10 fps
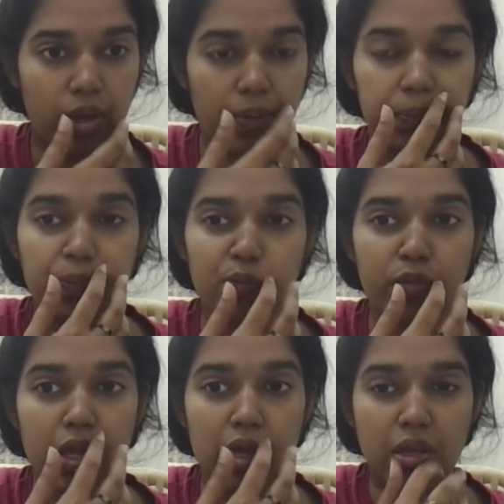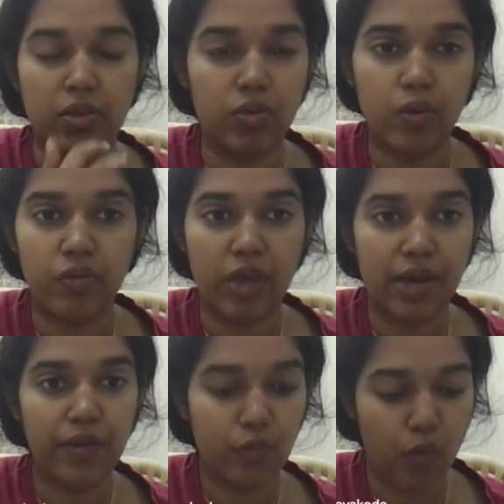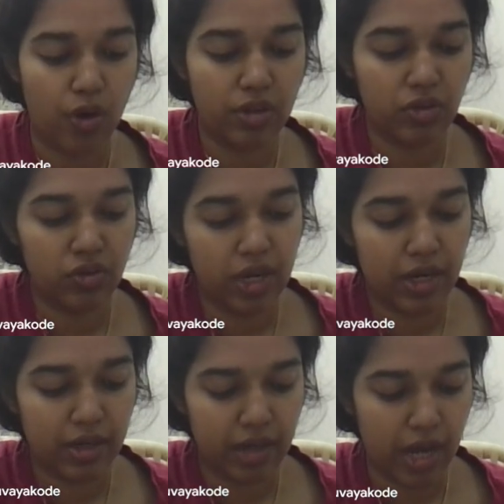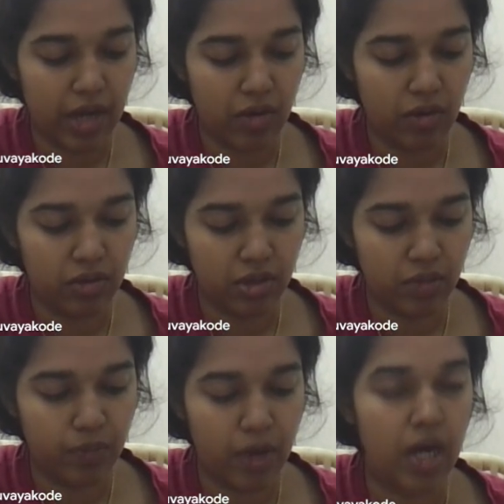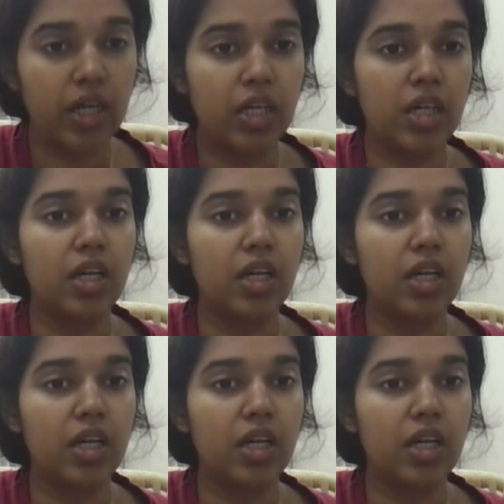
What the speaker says: Okay. So if anyone wants, you can try out this part.